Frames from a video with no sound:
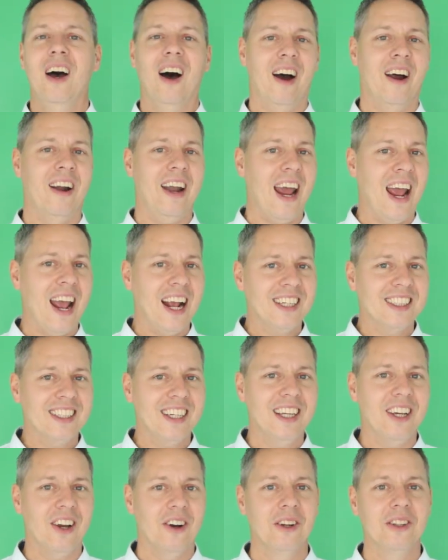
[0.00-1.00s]
are
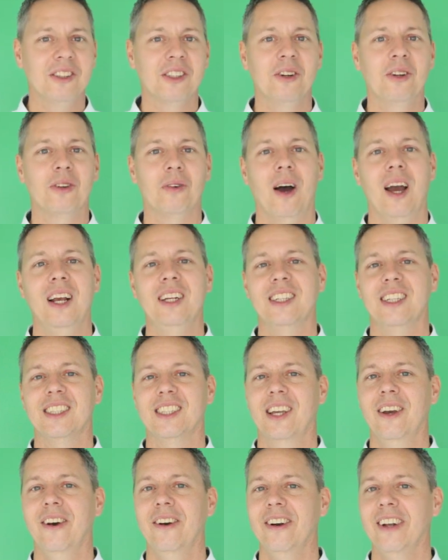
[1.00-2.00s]
actually also twice
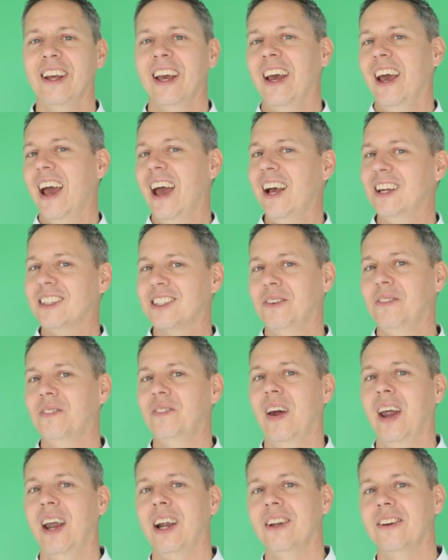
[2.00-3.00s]
as good as
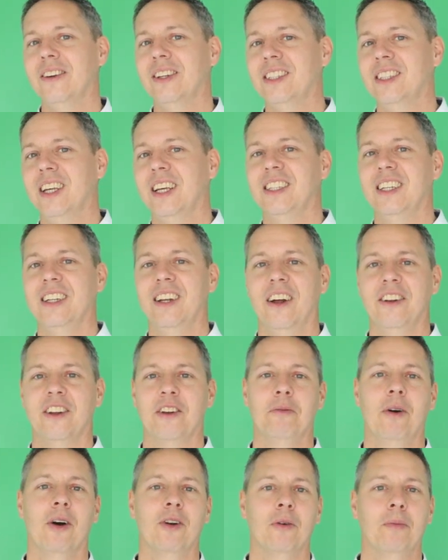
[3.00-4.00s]
compared to the
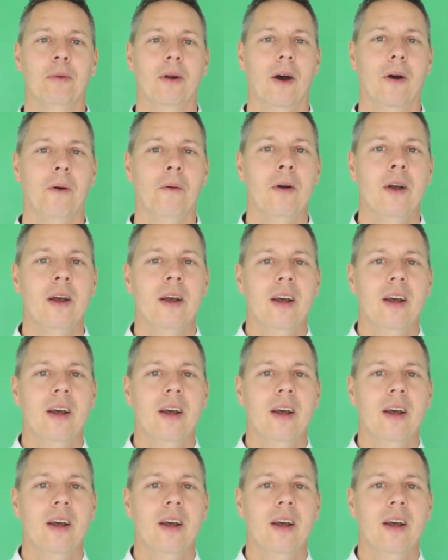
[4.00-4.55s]
1600 Mono Pro